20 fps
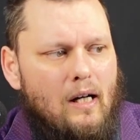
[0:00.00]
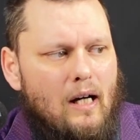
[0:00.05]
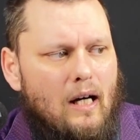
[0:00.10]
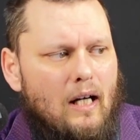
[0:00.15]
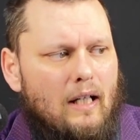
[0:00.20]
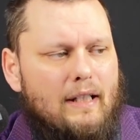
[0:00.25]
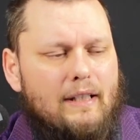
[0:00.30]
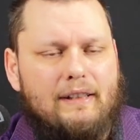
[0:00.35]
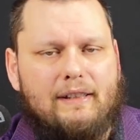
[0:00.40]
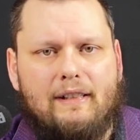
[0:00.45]

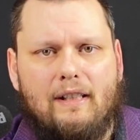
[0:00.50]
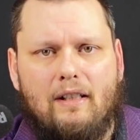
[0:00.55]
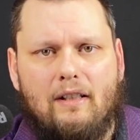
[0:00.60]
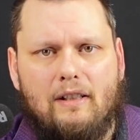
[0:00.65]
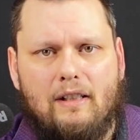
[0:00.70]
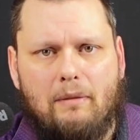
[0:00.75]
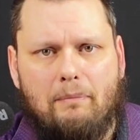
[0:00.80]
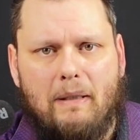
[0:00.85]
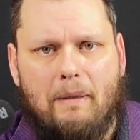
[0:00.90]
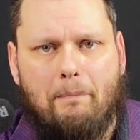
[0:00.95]
are
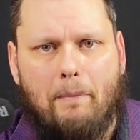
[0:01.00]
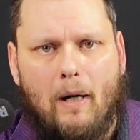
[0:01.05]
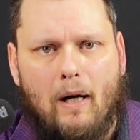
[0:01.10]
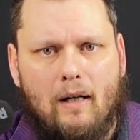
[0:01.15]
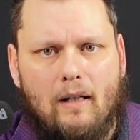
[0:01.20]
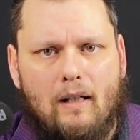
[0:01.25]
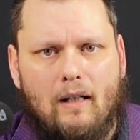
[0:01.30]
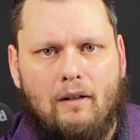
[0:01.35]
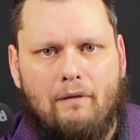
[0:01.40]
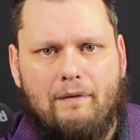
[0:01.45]
considered to be
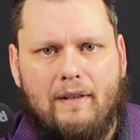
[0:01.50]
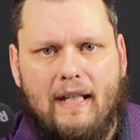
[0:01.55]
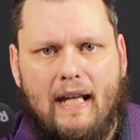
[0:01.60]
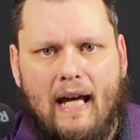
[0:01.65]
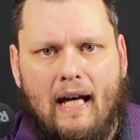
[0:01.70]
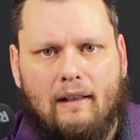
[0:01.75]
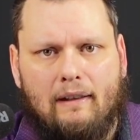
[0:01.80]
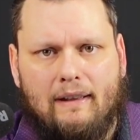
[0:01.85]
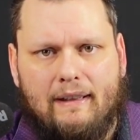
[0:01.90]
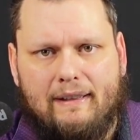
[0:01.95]
part of the
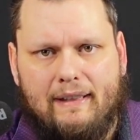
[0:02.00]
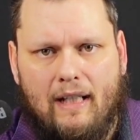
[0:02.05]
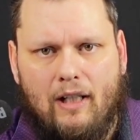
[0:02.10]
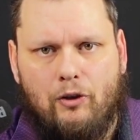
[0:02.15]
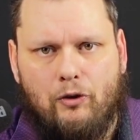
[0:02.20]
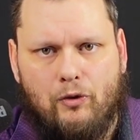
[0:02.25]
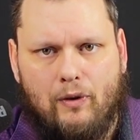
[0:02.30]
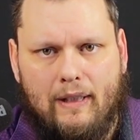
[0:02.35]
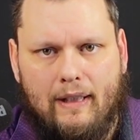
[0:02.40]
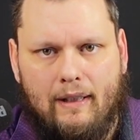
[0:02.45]

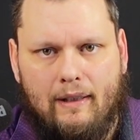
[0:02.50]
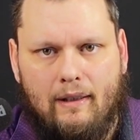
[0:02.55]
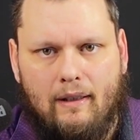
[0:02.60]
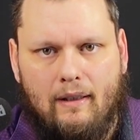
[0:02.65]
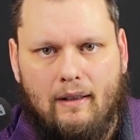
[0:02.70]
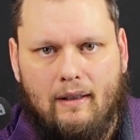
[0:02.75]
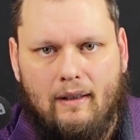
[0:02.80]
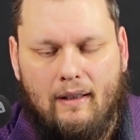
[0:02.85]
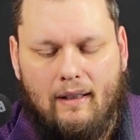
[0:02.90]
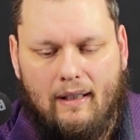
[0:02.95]
Alexandrian
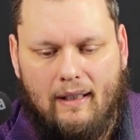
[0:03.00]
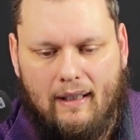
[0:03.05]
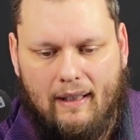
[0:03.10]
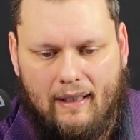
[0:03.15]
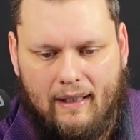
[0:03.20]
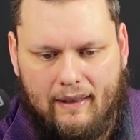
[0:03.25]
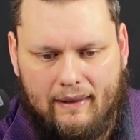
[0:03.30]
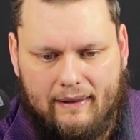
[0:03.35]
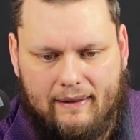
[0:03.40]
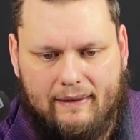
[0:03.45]

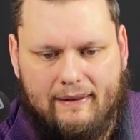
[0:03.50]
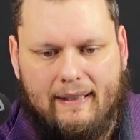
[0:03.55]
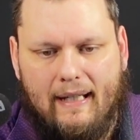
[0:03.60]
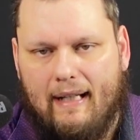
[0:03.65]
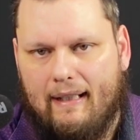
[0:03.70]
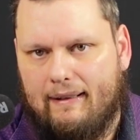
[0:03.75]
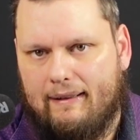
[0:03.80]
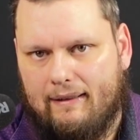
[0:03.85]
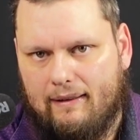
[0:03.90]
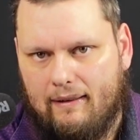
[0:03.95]

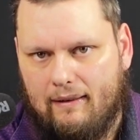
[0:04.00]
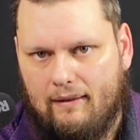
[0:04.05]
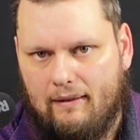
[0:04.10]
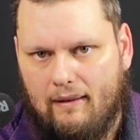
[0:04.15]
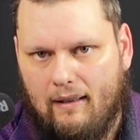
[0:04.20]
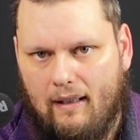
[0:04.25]
text.